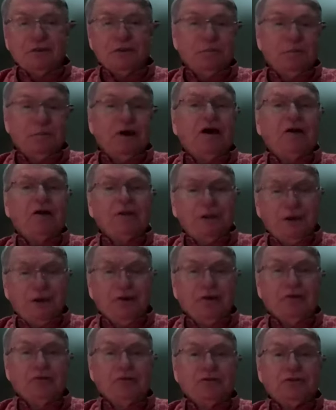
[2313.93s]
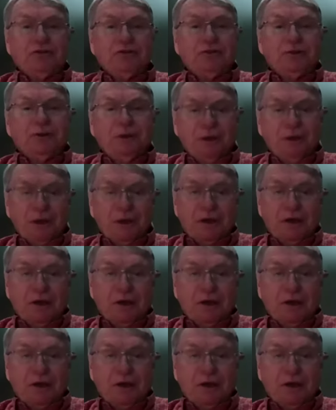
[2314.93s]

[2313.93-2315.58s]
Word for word: to polyculture